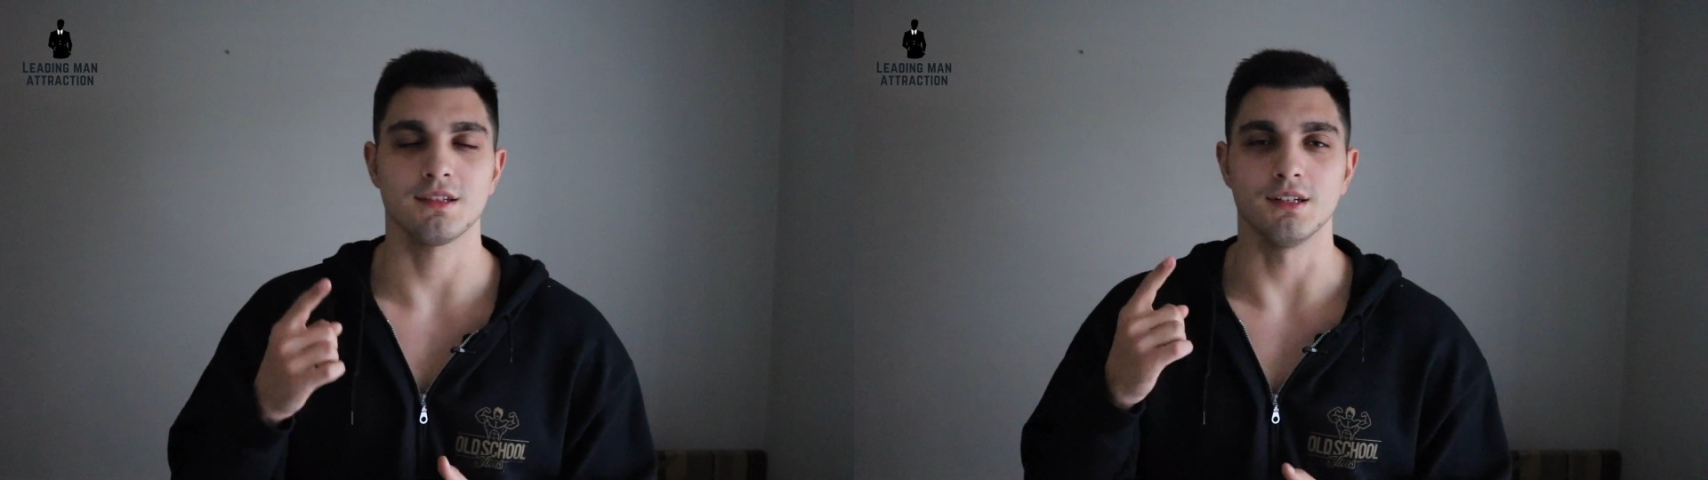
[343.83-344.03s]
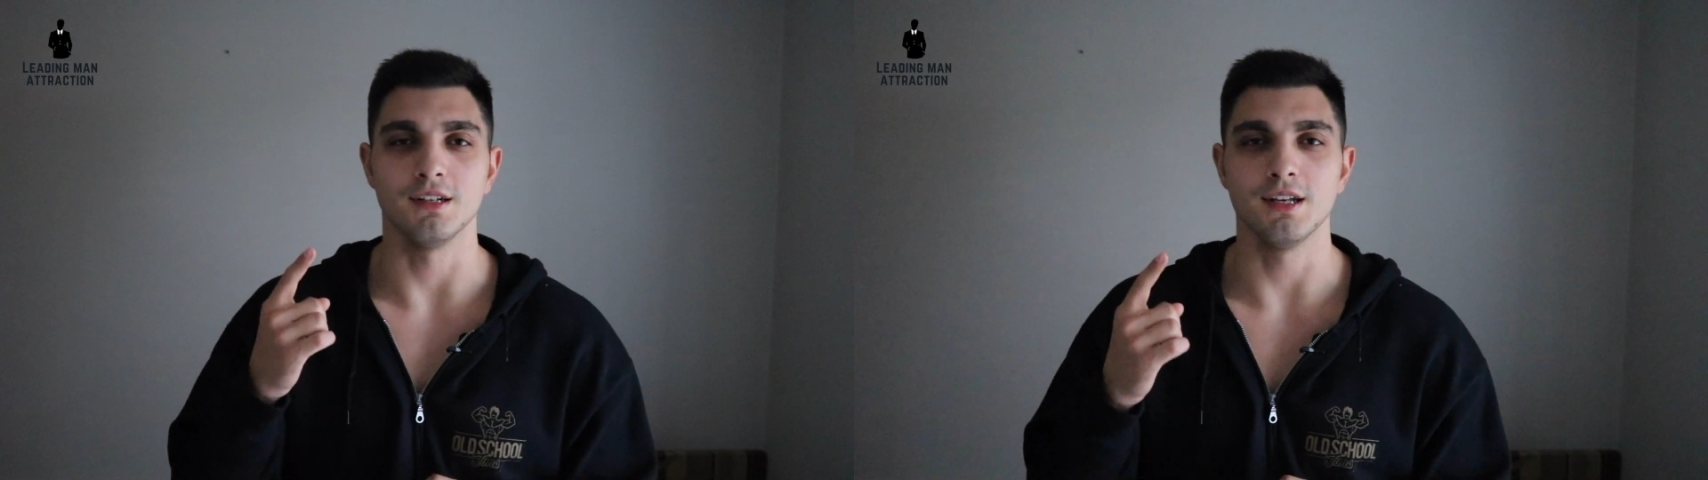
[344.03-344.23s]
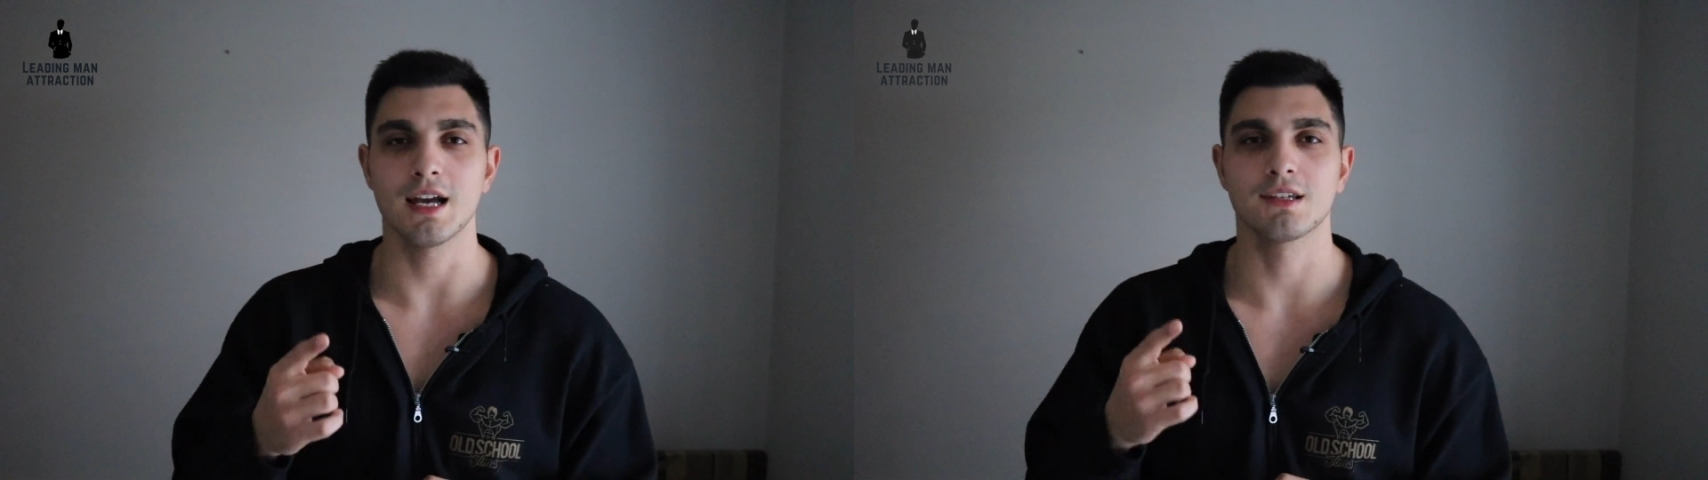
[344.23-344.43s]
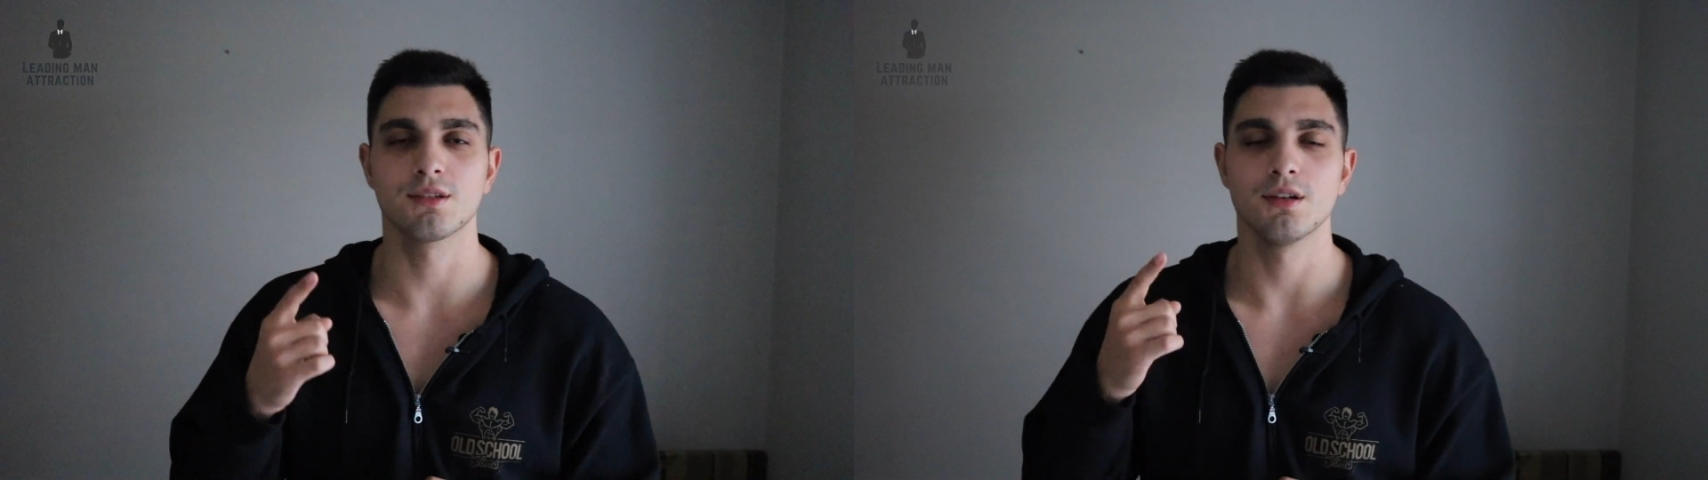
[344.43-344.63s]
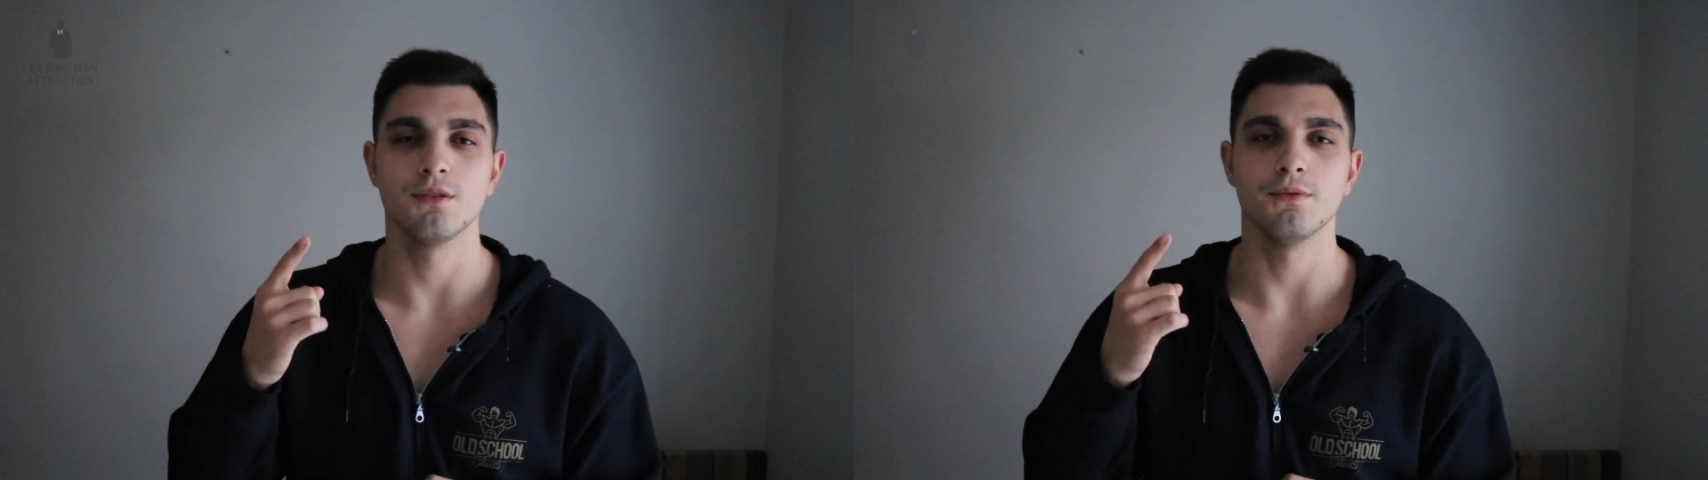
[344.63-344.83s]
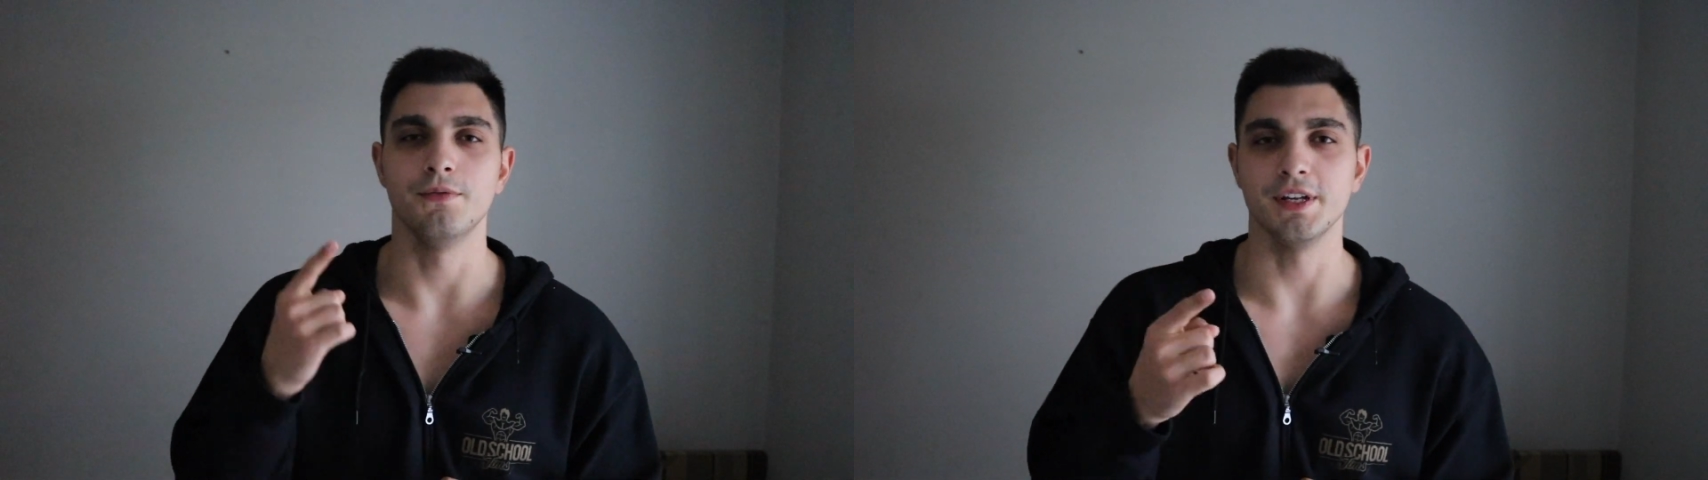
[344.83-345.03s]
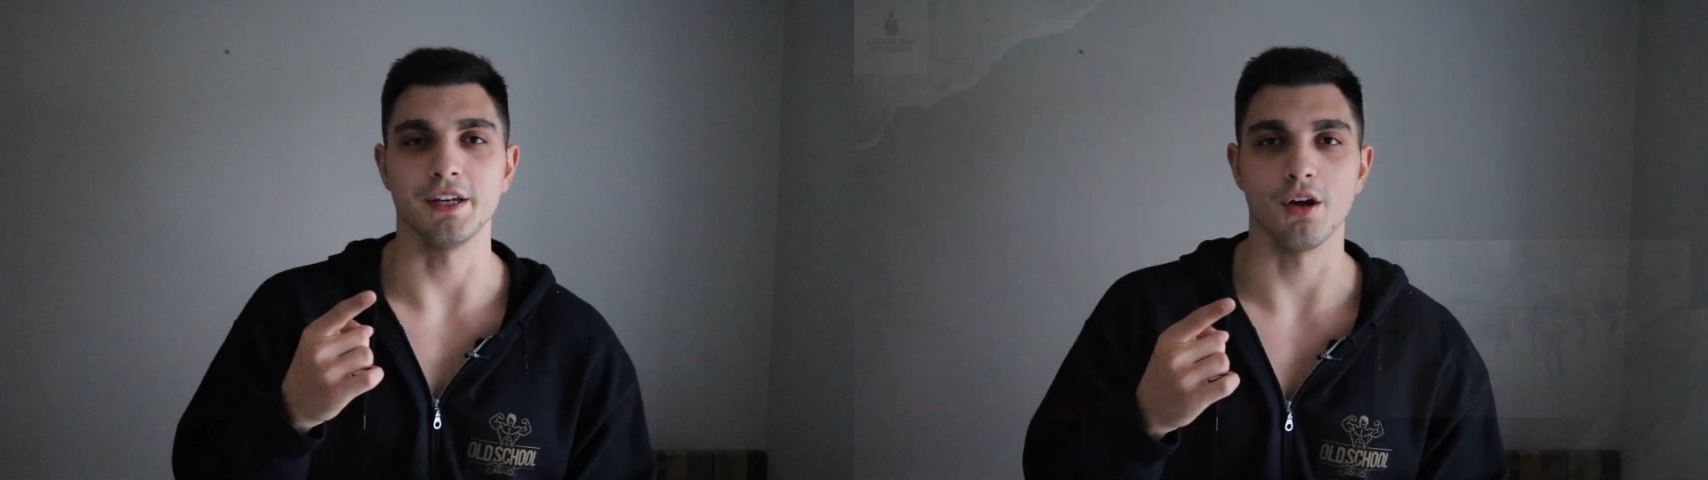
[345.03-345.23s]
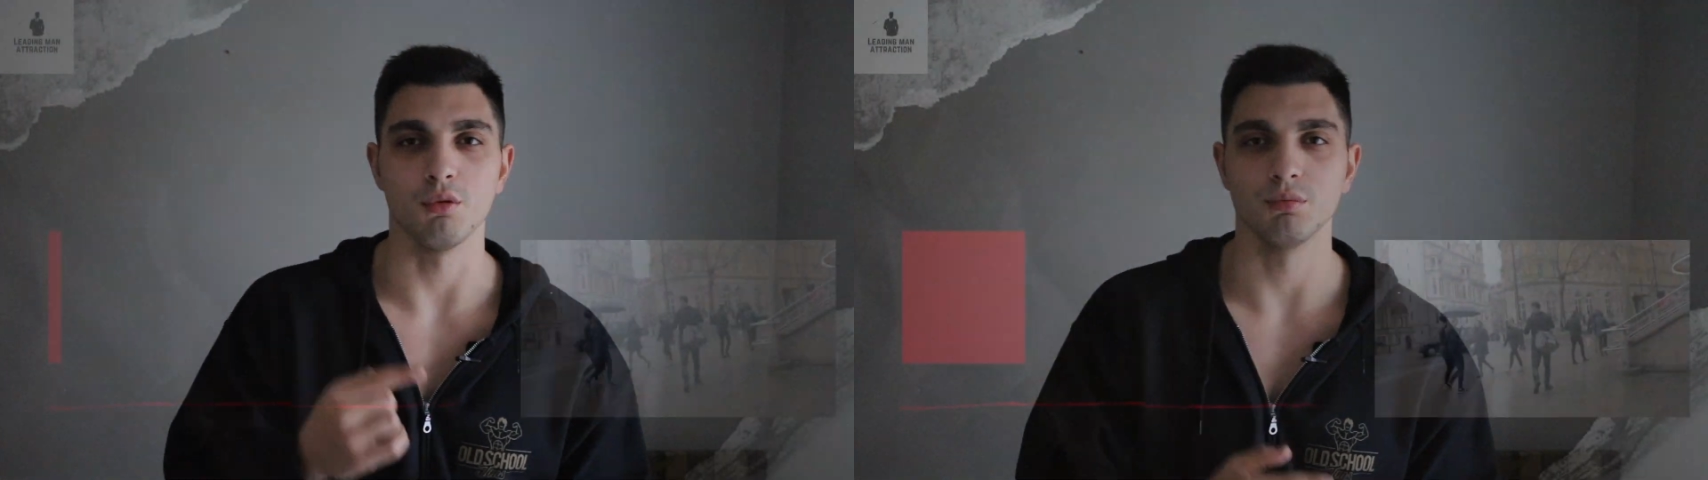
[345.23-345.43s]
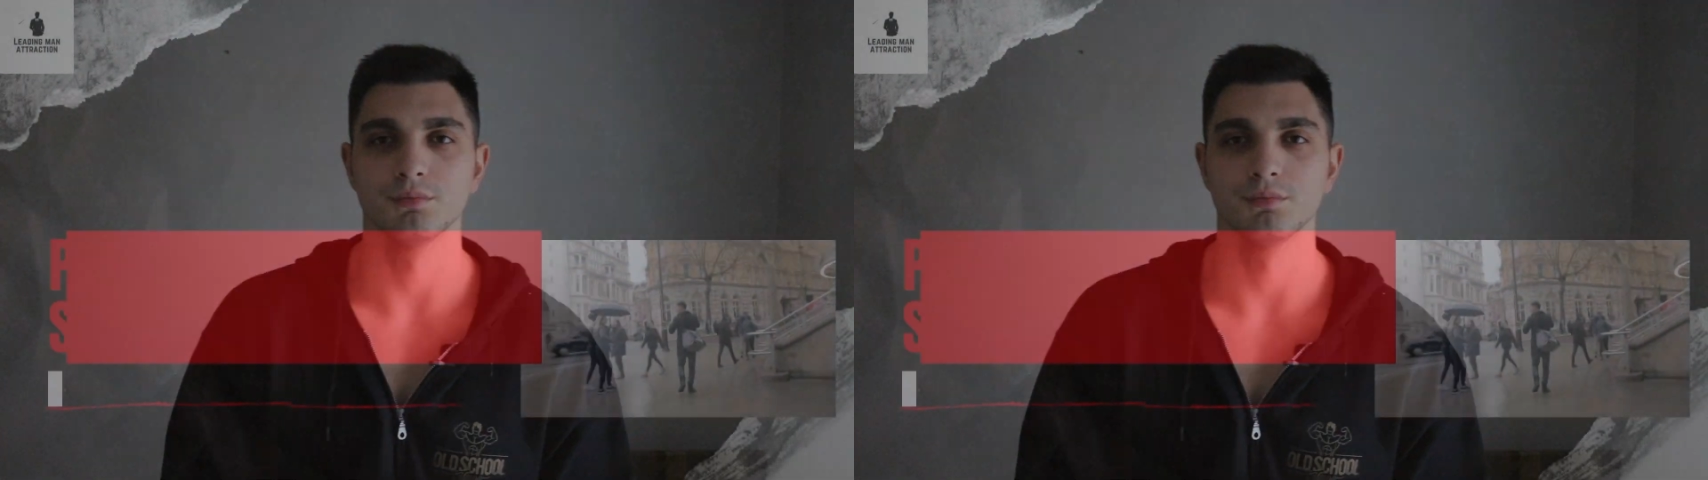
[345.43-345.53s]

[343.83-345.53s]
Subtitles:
in the next video.